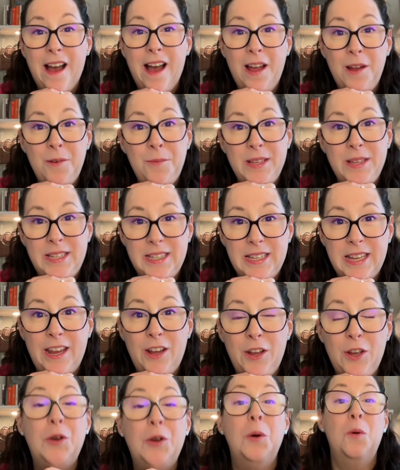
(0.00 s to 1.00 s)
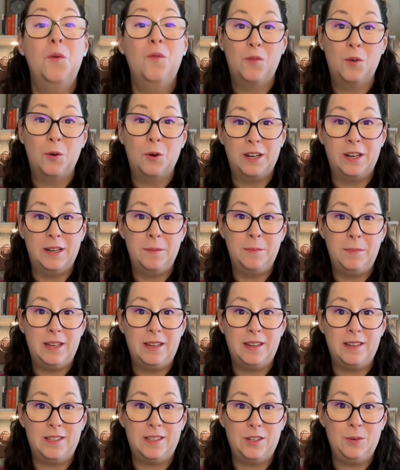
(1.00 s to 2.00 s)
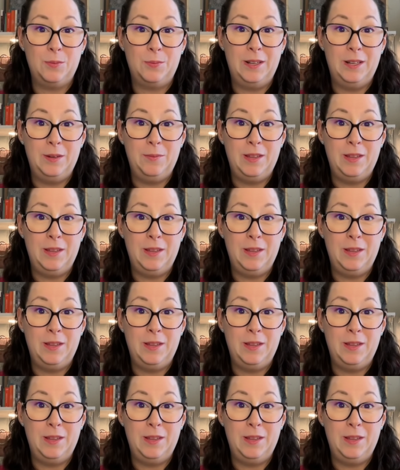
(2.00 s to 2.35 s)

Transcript: I would say go for it because they're really